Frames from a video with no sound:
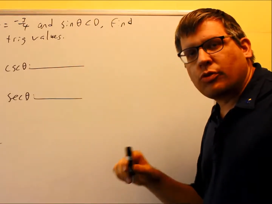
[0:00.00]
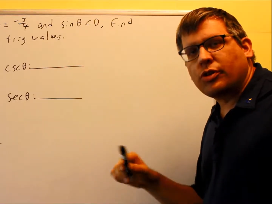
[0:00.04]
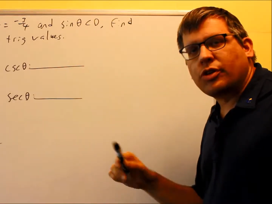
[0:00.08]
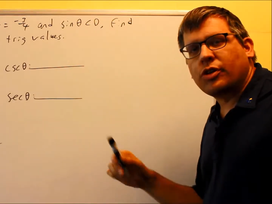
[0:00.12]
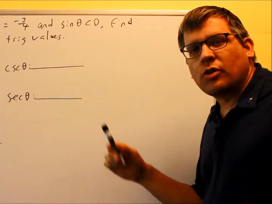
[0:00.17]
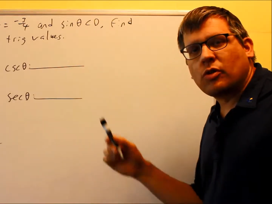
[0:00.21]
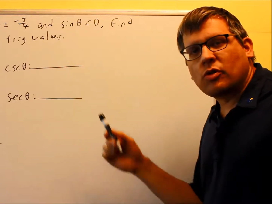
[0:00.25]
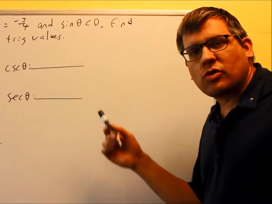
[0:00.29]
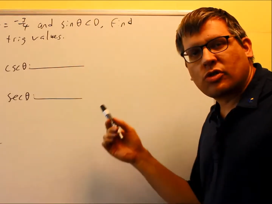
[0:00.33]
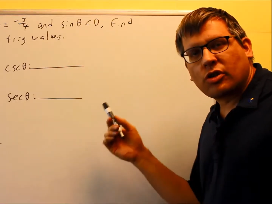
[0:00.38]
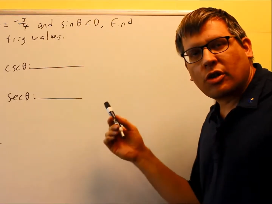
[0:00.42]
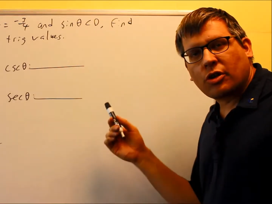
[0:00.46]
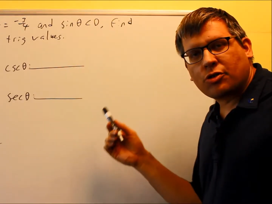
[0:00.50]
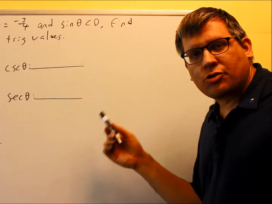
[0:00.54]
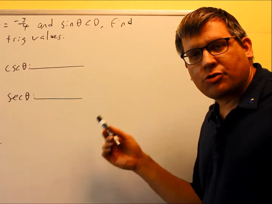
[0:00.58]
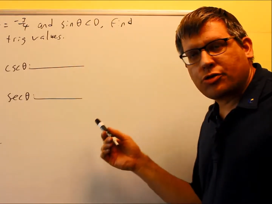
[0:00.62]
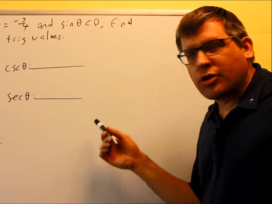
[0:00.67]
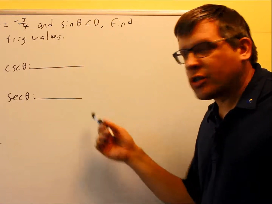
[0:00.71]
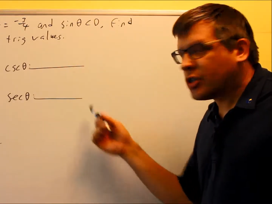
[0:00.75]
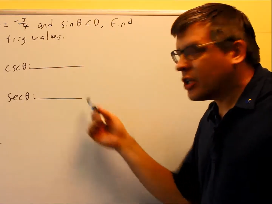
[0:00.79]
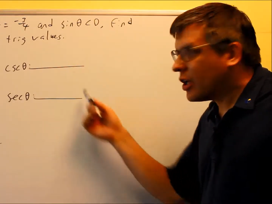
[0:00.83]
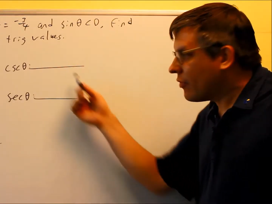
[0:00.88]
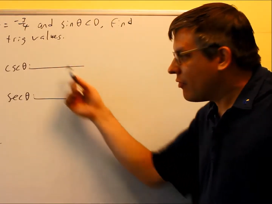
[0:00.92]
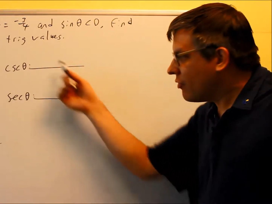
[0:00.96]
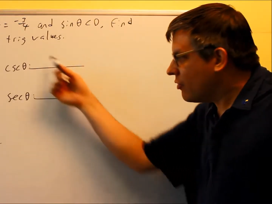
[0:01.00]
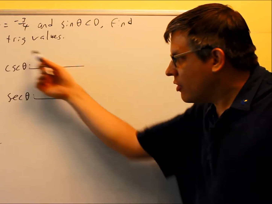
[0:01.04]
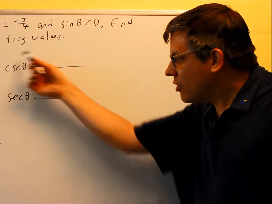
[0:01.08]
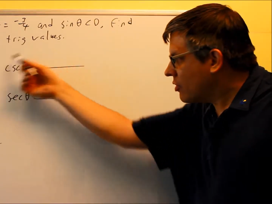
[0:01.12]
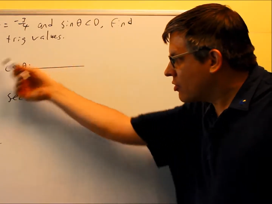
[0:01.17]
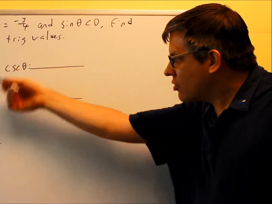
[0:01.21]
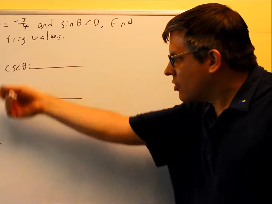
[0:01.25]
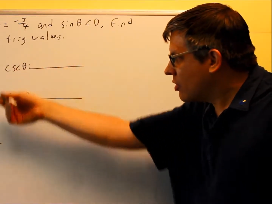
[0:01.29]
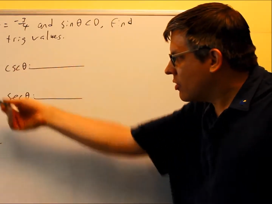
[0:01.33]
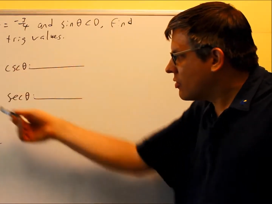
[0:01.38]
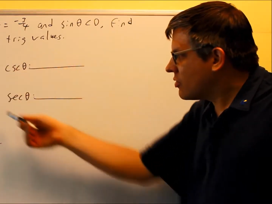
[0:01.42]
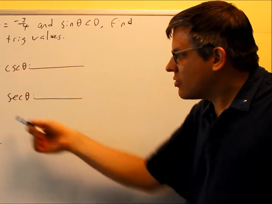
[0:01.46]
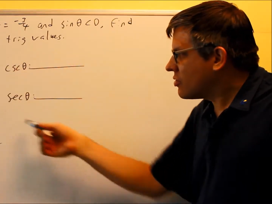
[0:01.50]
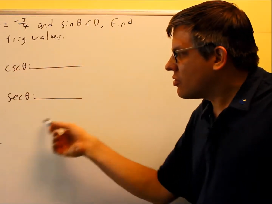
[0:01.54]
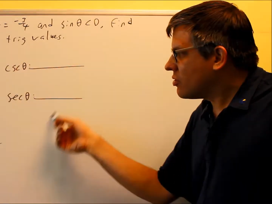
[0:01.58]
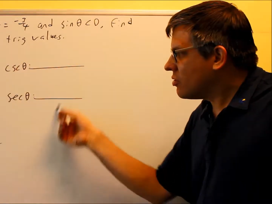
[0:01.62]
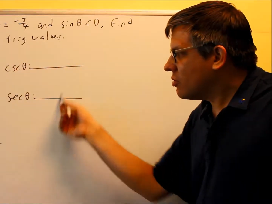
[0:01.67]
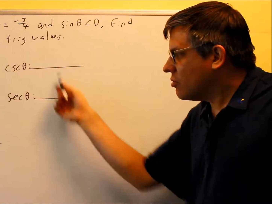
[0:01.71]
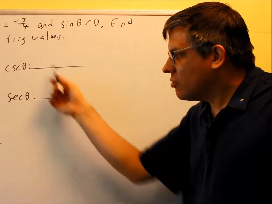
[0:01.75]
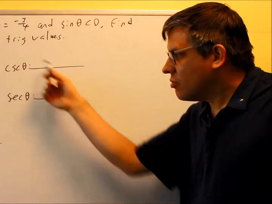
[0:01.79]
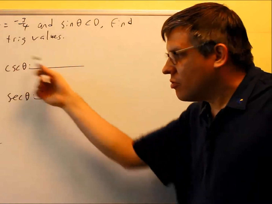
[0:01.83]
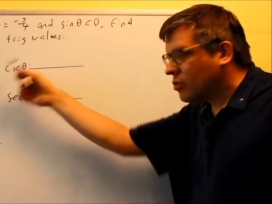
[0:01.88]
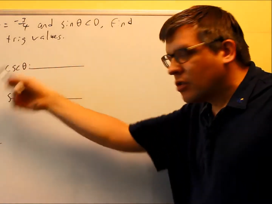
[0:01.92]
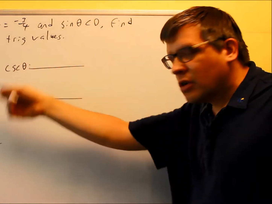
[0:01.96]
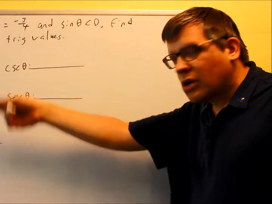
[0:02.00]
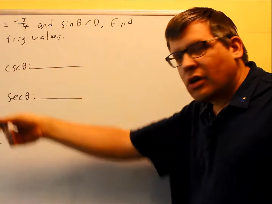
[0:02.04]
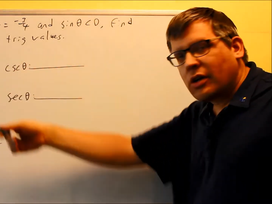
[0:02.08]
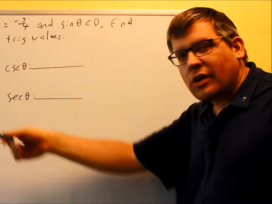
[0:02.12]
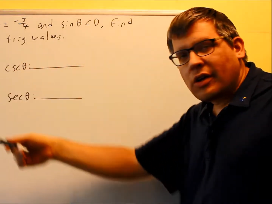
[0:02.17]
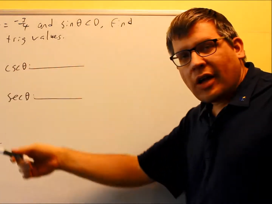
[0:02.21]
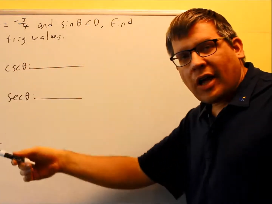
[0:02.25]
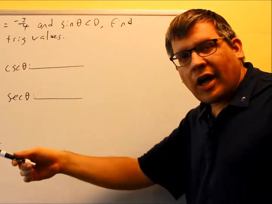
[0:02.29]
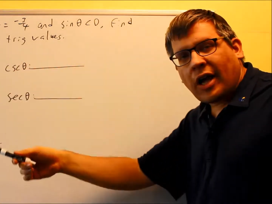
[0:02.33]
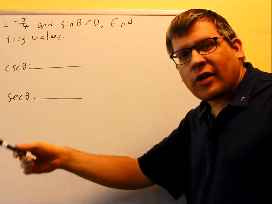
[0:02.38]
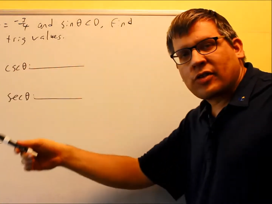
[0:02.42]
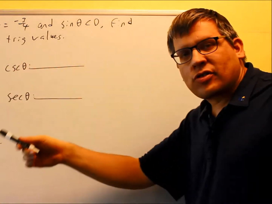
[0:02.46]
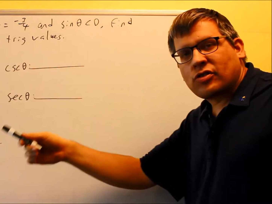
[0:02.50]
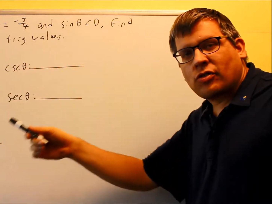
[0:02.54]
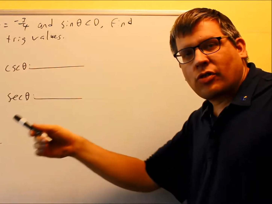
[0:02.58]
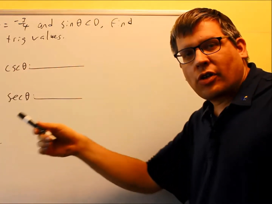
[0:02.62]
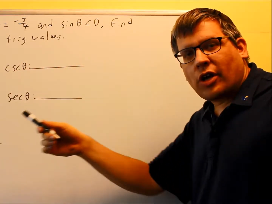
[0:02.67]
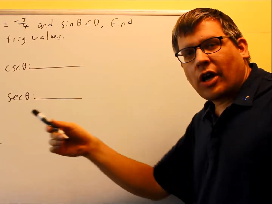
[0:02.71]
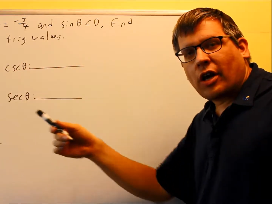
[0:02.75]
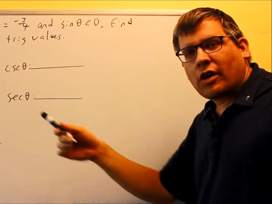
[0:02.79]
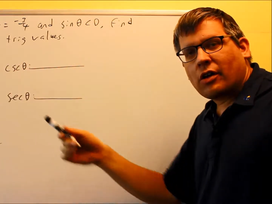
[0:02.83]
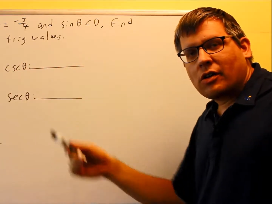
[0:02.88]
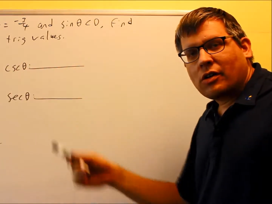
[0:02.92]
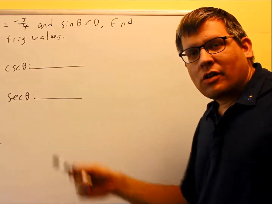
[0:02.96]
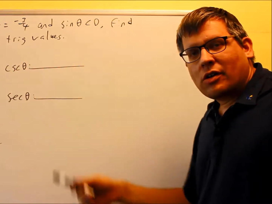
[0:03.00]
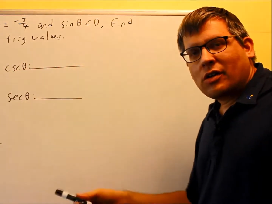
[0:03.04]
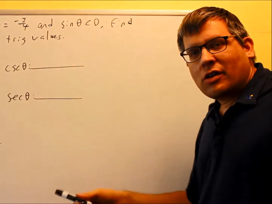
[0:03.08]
we used our trig definitions to answer that.